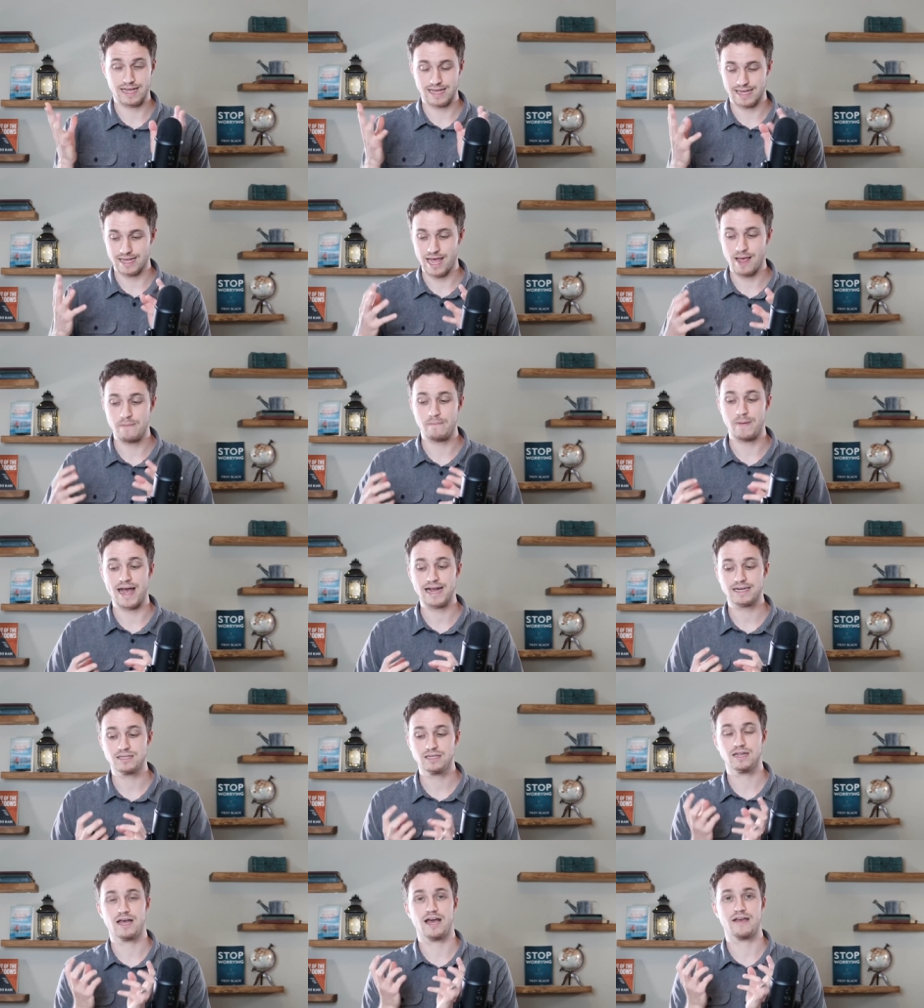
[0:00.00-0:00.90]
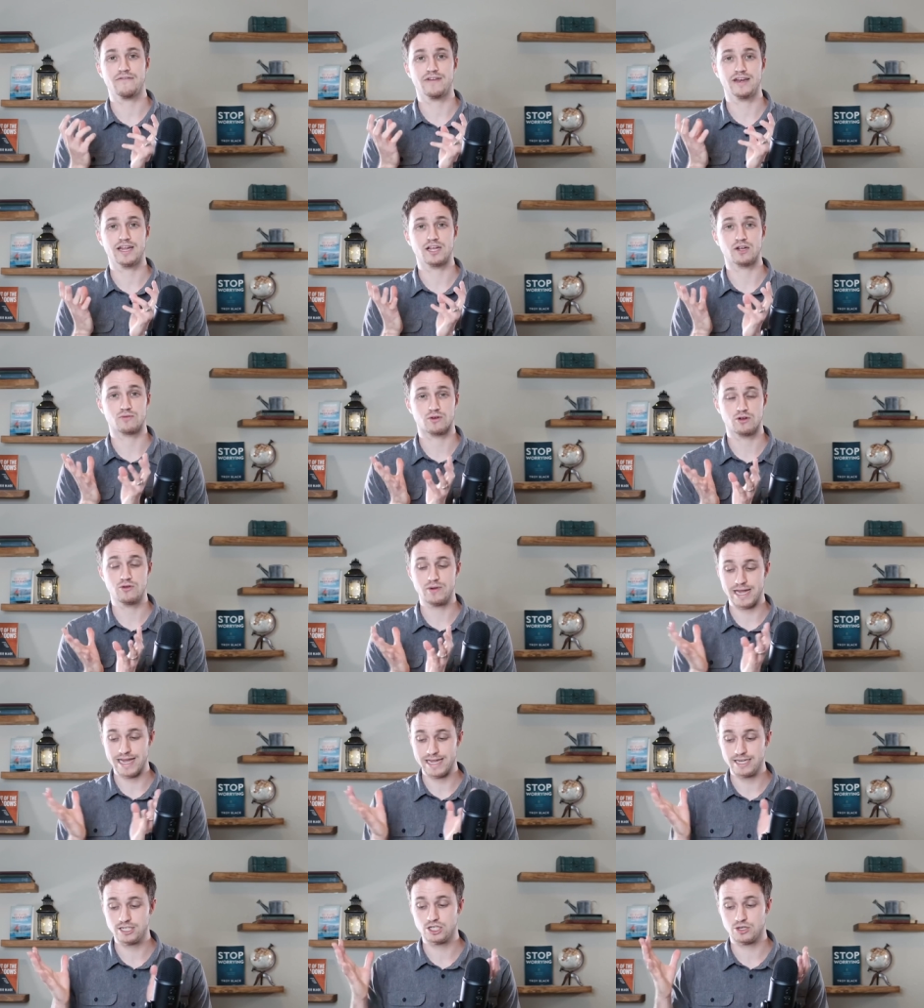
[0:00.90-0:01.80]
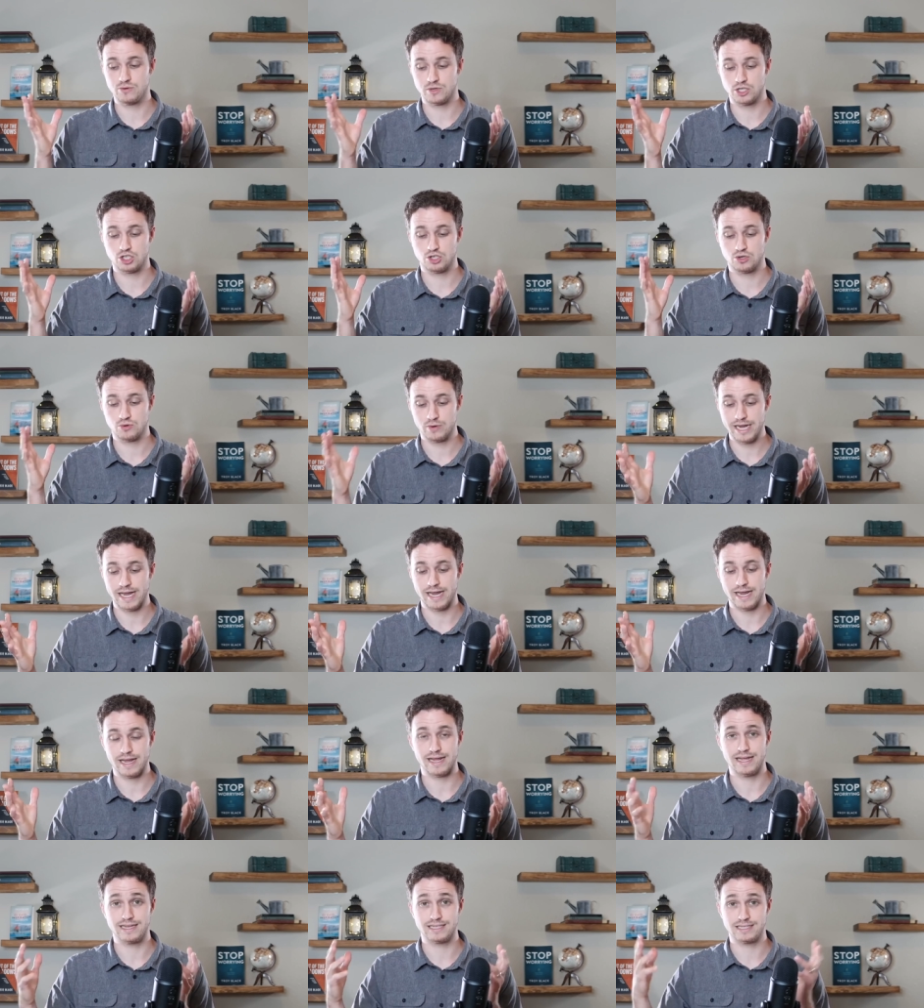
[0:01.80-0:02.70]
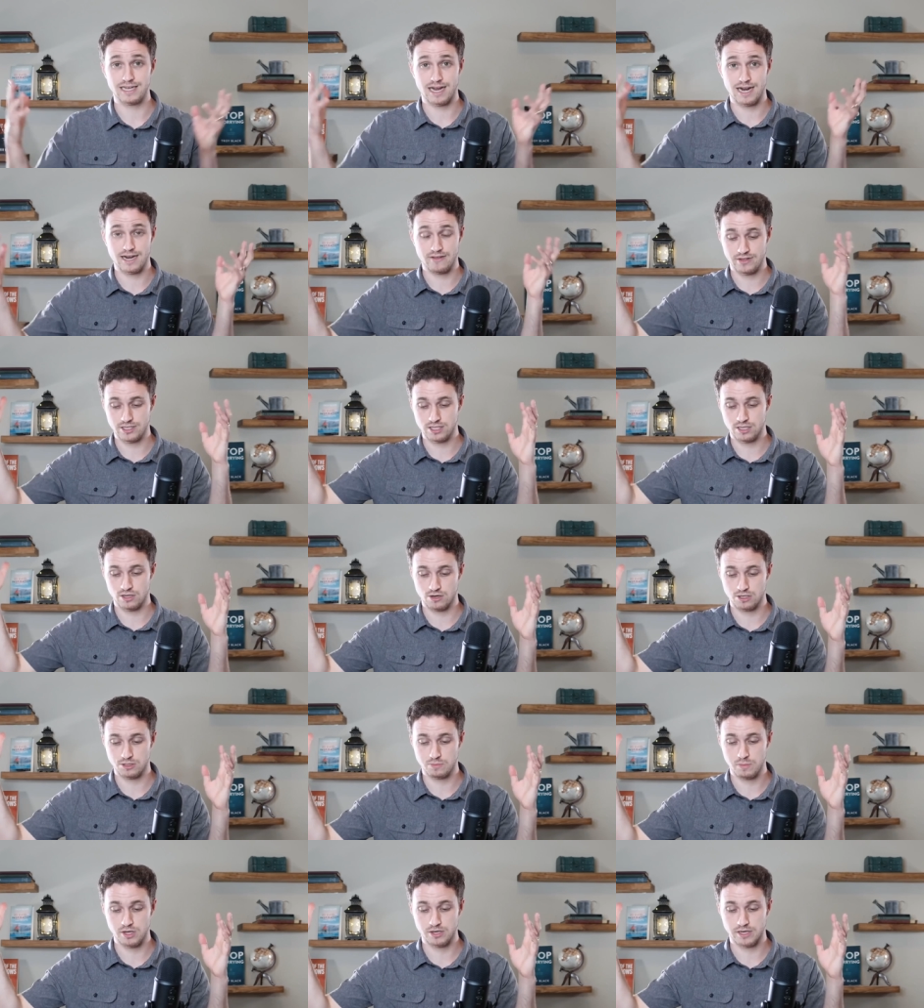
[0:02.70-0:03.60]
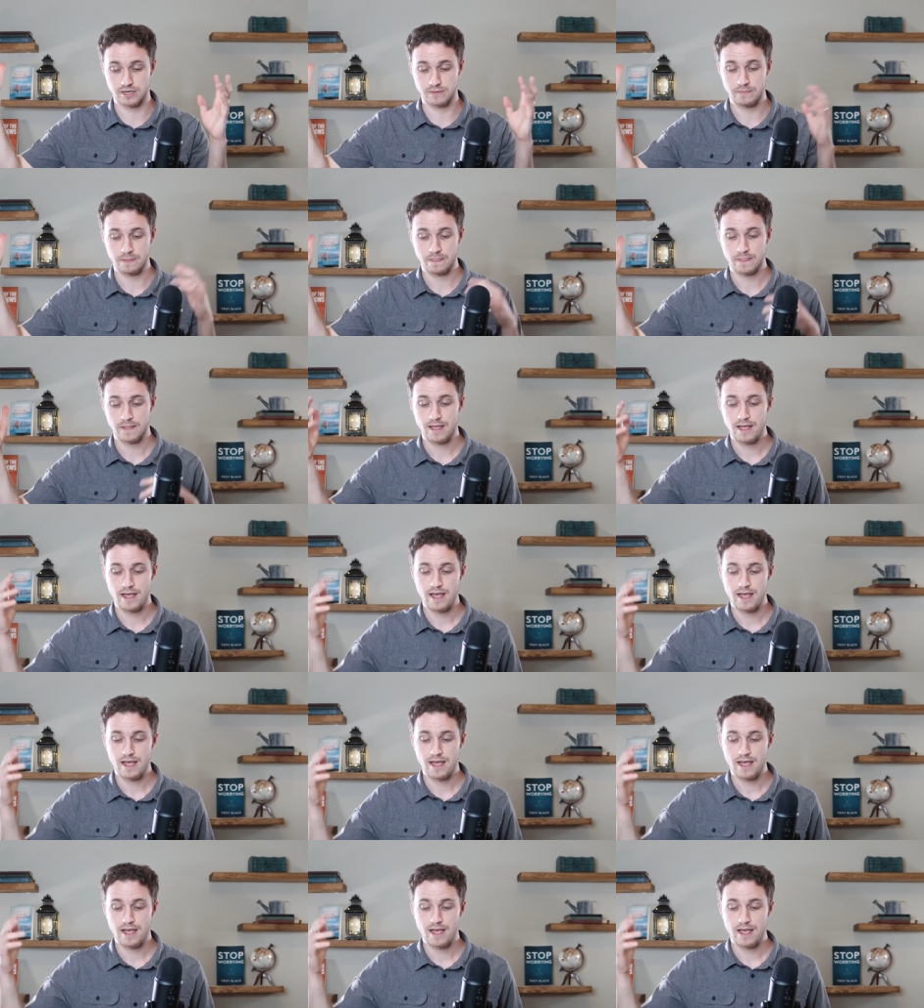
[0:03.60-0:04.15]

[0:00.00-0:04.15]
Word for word: like it came back to life and it grew into a tree inside of this large building,